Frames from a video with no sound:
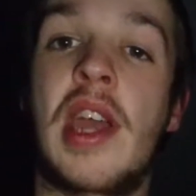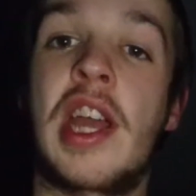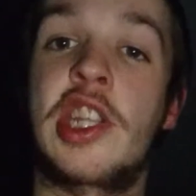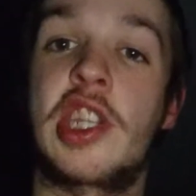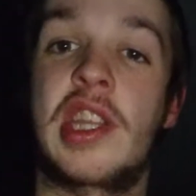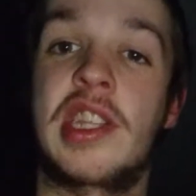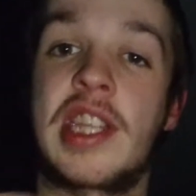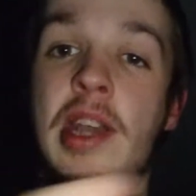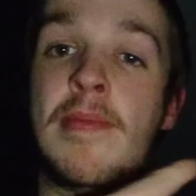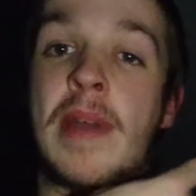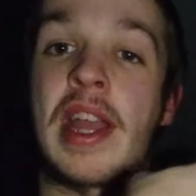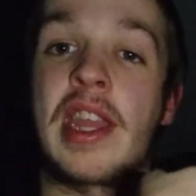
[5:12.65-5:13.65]
As you can tell
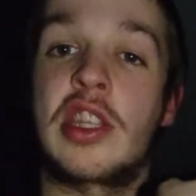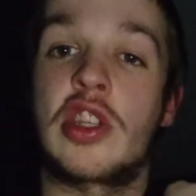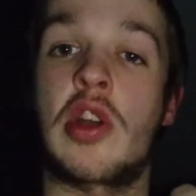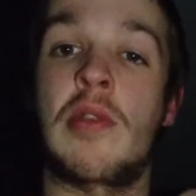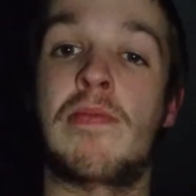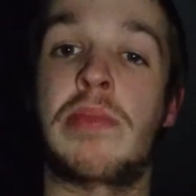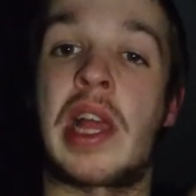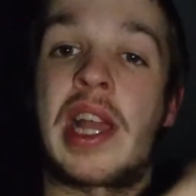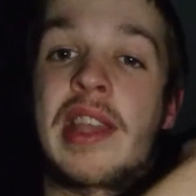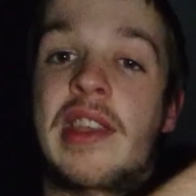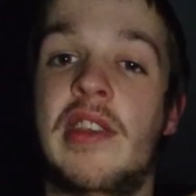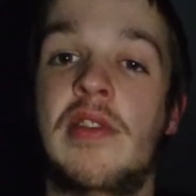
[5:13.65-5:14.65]
by it's all
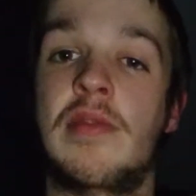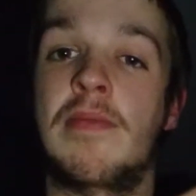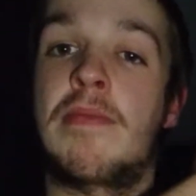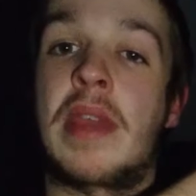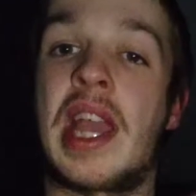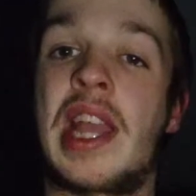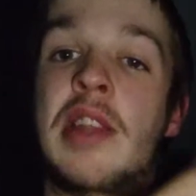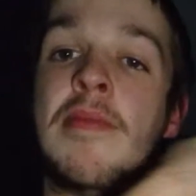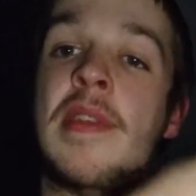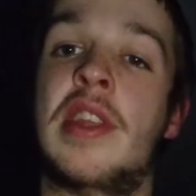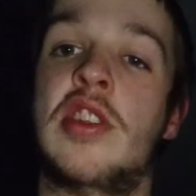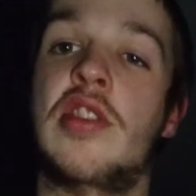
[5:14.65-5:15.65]
black behind
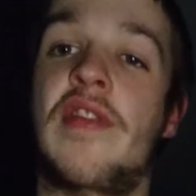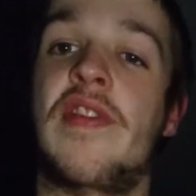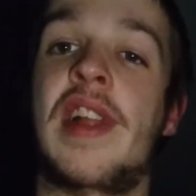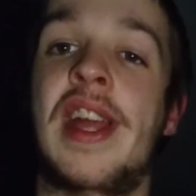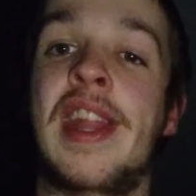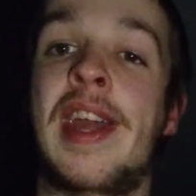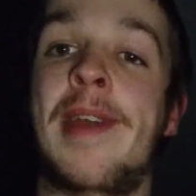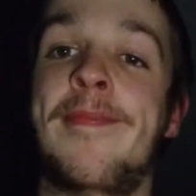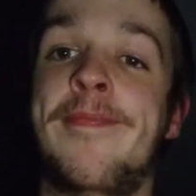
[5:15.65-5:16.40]
me and stuff like that.